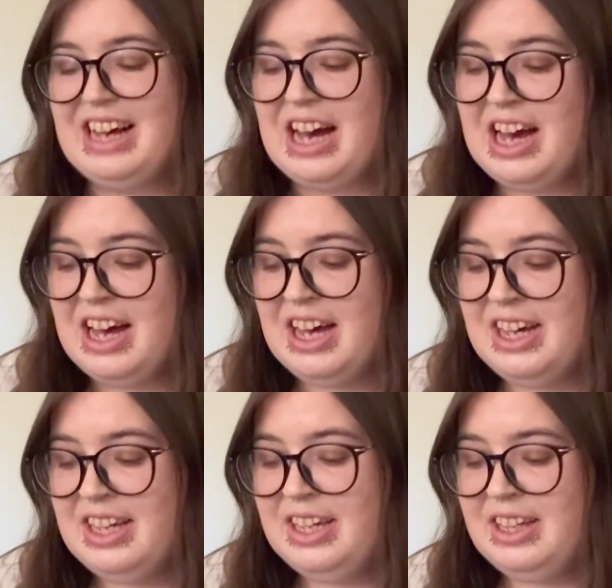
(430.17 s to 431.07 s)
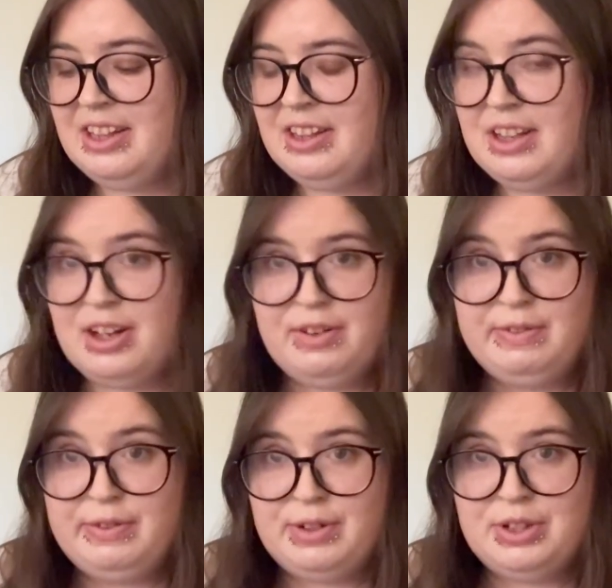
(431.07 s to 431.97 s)
I
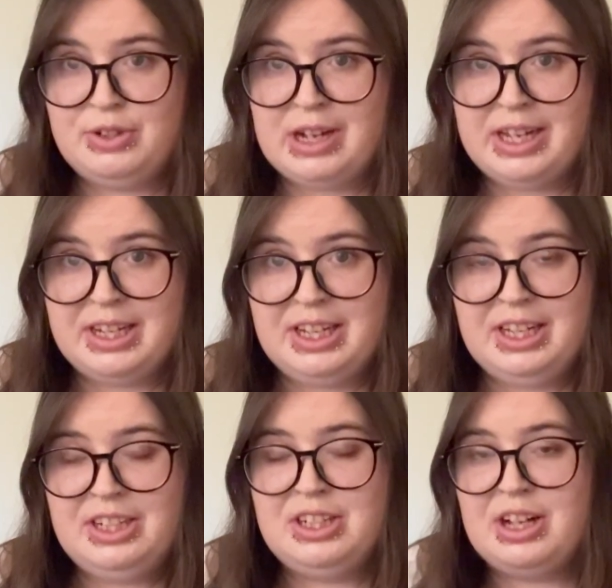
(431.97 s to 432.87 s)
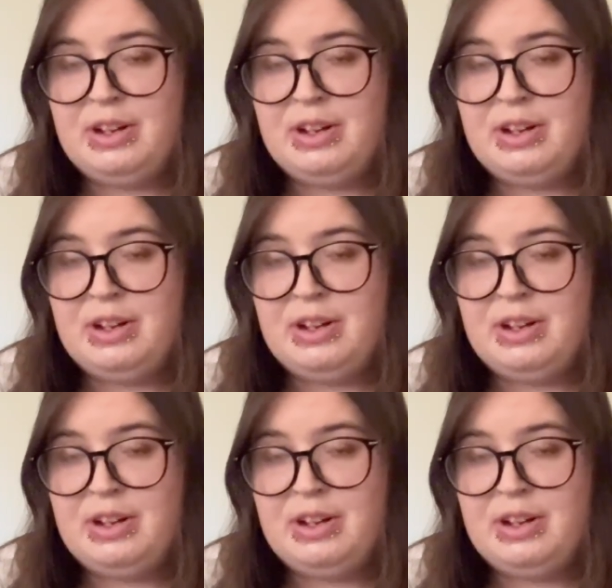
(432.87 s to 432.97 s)
love Dragon Age.